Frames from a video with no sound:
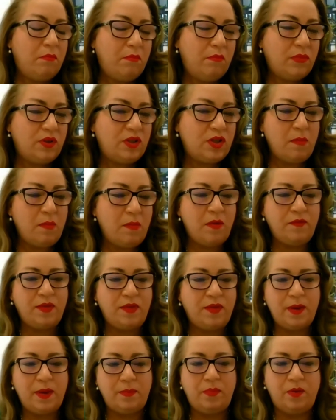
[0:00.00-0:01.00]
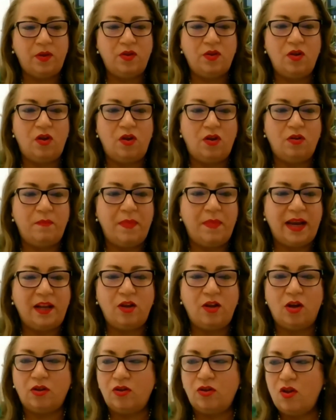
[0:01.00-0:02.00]
some of the people may
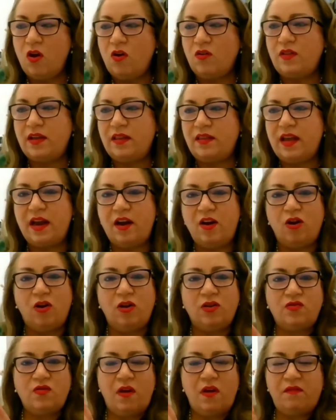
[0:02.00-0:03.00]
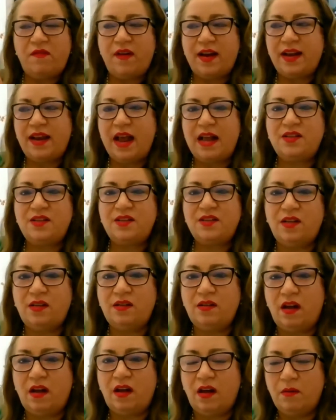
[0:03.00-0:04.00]
not know that they are also a
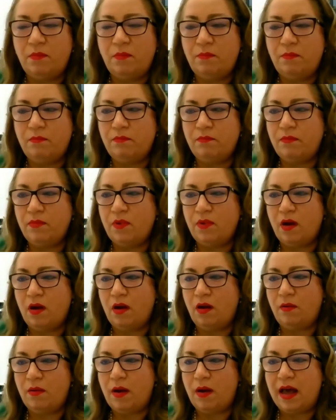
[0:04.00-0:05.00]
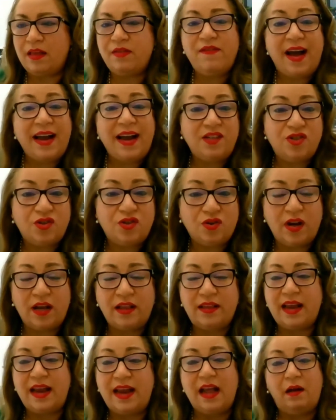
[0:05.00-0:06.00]
financial advisor, and
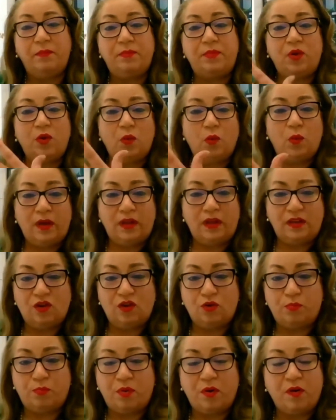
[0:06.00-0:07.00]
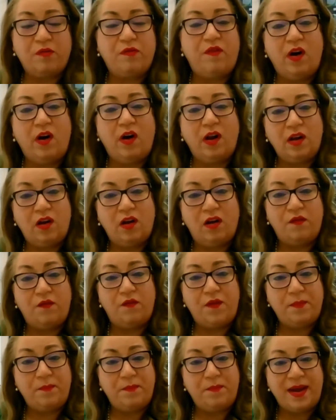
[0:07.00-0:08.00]
they help you with your portfolio of
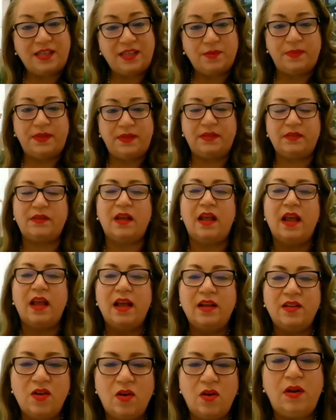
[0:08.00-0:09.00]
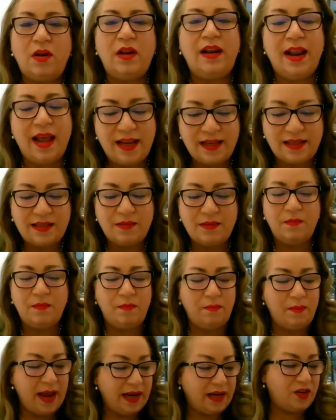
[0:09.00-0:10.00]
investments. So let's
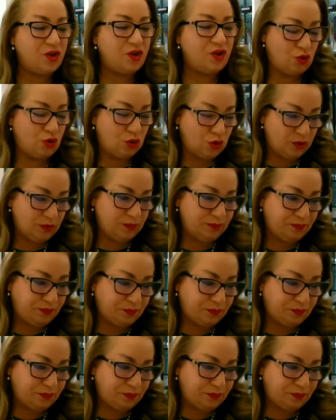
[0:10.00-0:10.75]
make sure